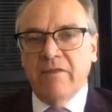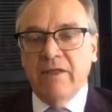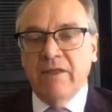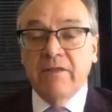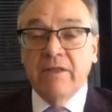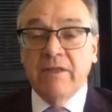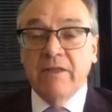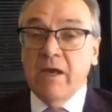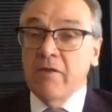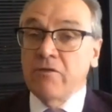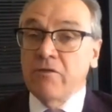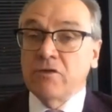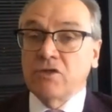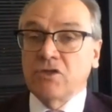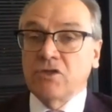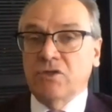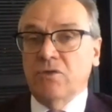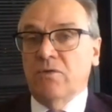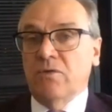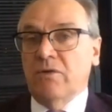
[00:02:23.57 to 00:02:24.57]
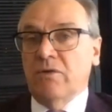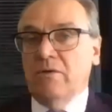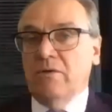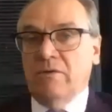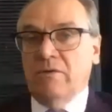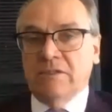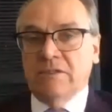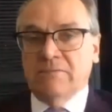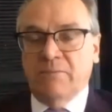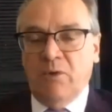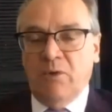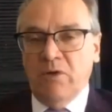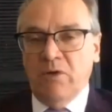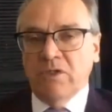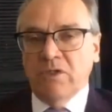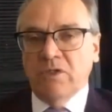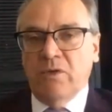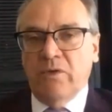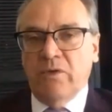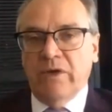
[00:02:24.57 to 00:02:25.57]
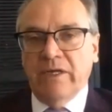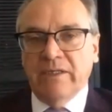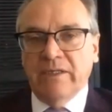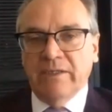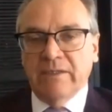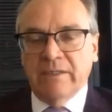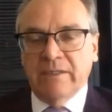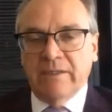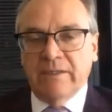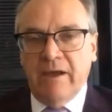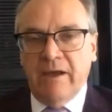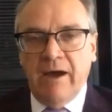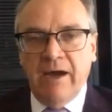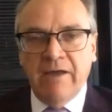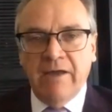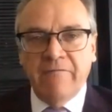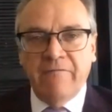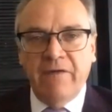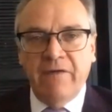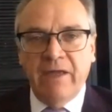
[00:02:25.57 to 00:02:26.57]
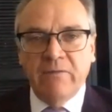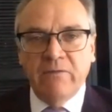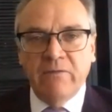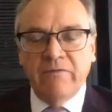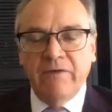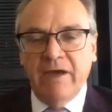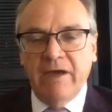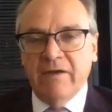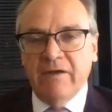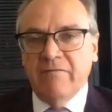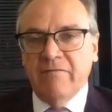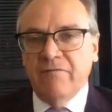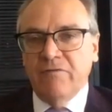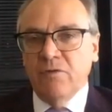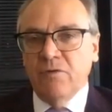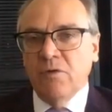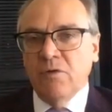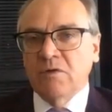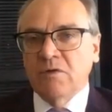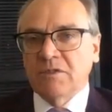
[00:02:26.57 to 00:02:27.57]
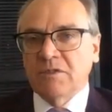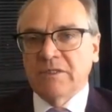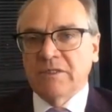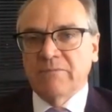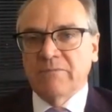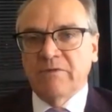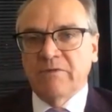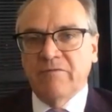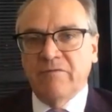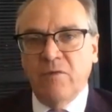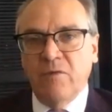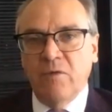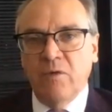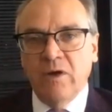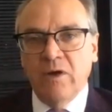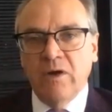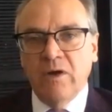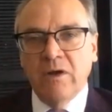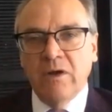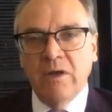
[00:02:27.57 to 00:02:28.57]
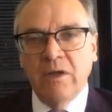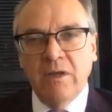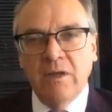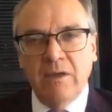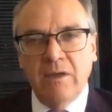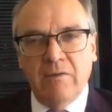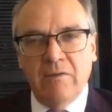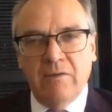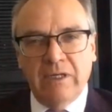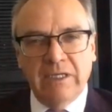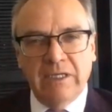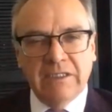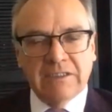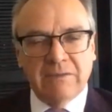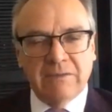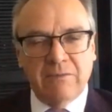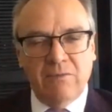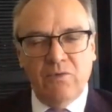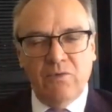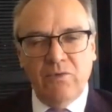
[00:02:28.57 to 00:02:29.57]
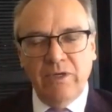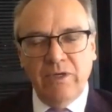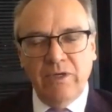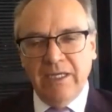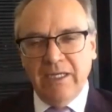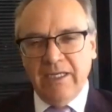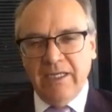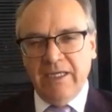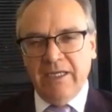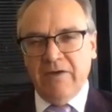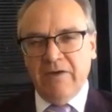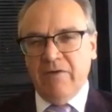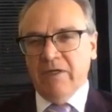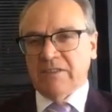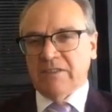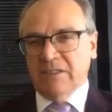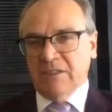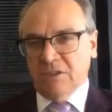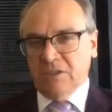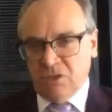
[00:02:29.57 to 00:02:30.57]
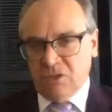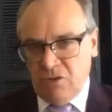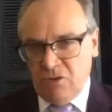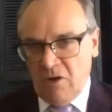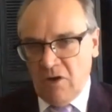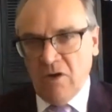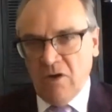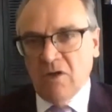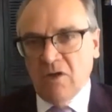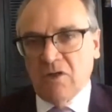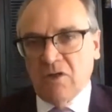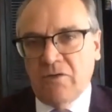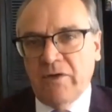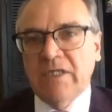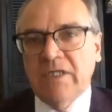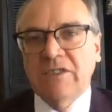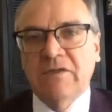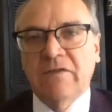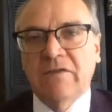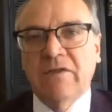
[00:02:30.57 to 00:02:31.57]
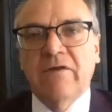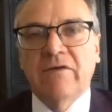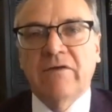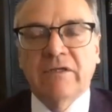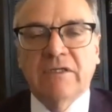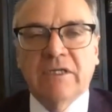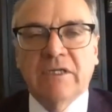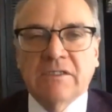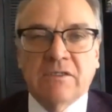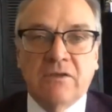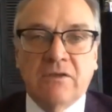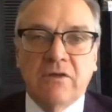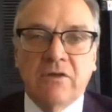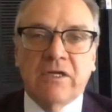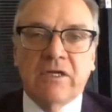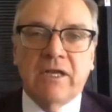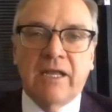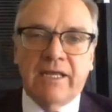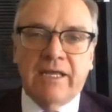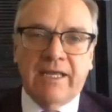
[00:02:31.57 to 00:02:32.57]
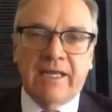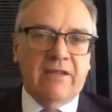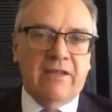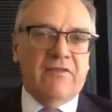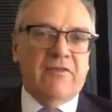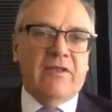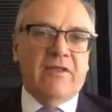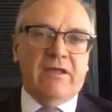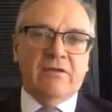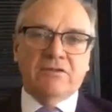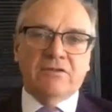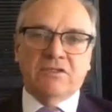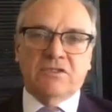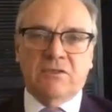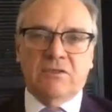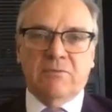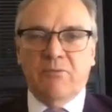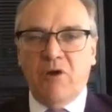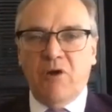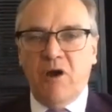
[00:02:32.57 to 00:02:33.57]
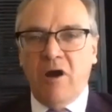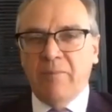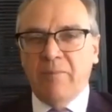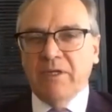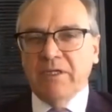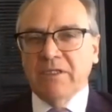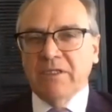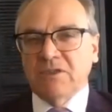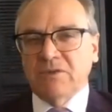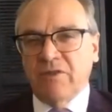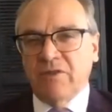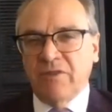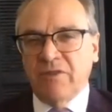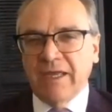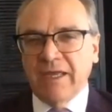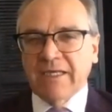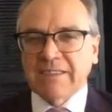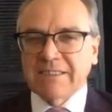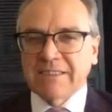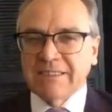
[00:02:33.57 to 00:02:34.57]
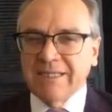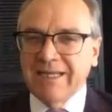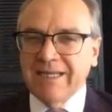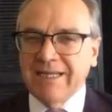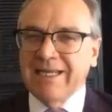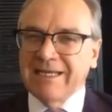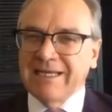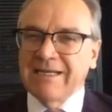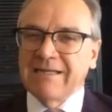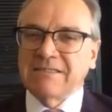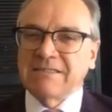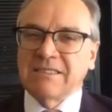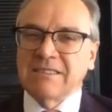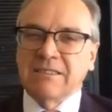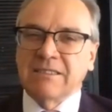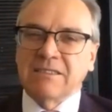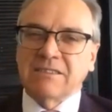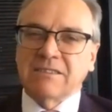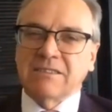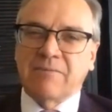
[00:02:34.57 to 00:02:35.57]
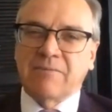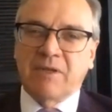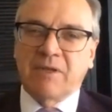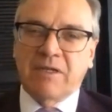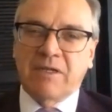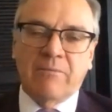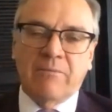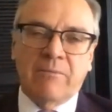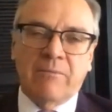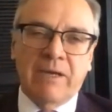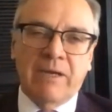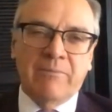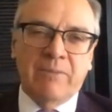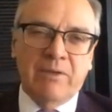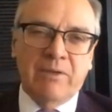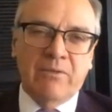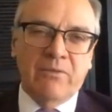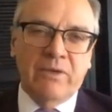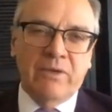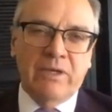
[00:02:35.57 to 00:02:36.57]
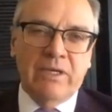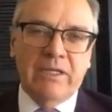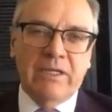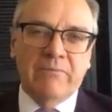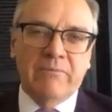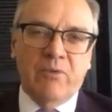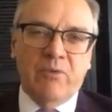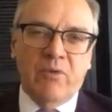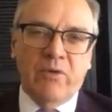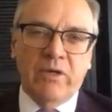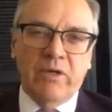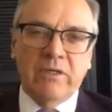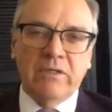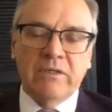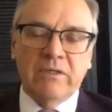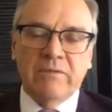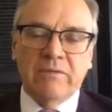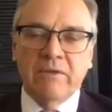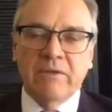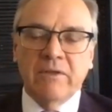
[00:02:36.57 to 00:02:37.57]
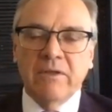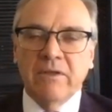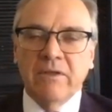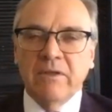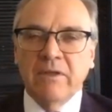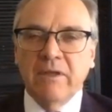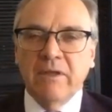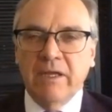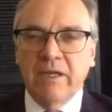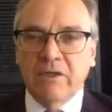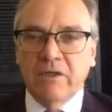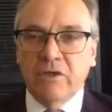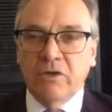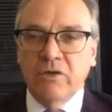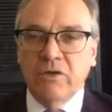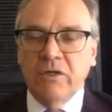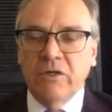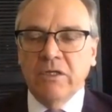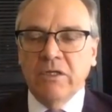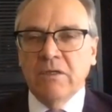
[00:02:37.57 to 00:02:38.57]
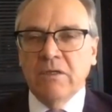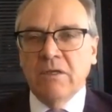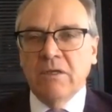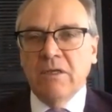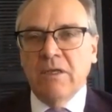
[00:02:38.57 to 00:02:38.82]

Then the other two are exploratory. The I vein, we've had a few holes in before, getting some really interesting strong alteration there. It doesn't look like anything else in the property. So I think it's leading us into something that might be really important and good.